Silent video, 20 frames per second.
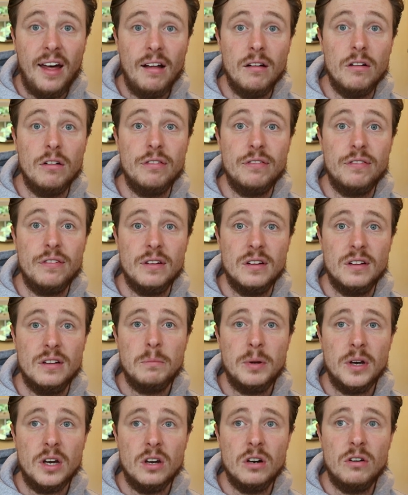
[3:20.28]
elf,
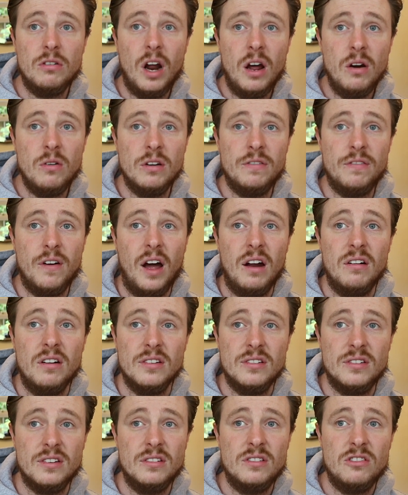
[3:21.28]
but
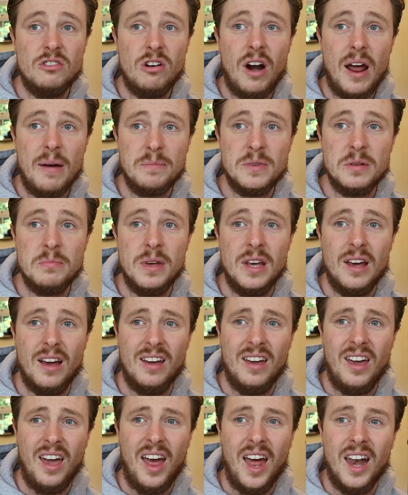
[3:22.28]
coronavirus has trapped me
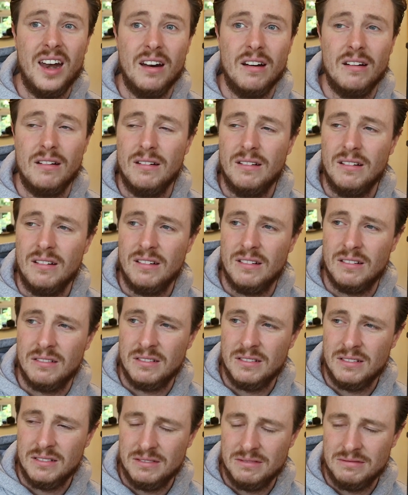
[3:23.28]
again.
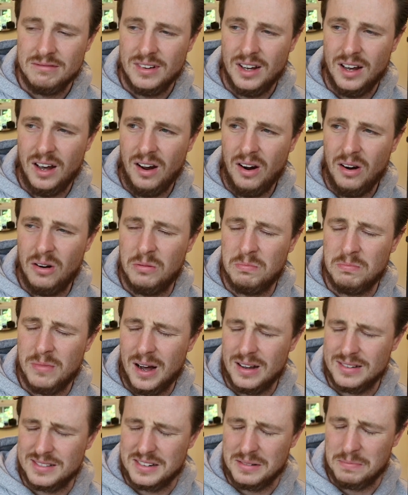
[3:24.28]
Oh,
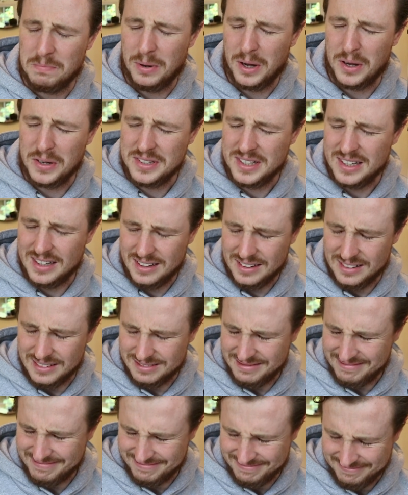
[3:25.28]
Master Potter.
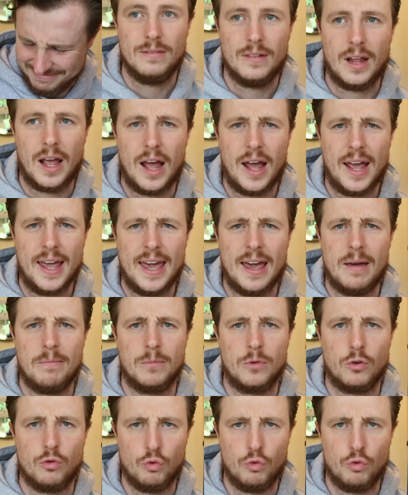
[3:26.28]
I am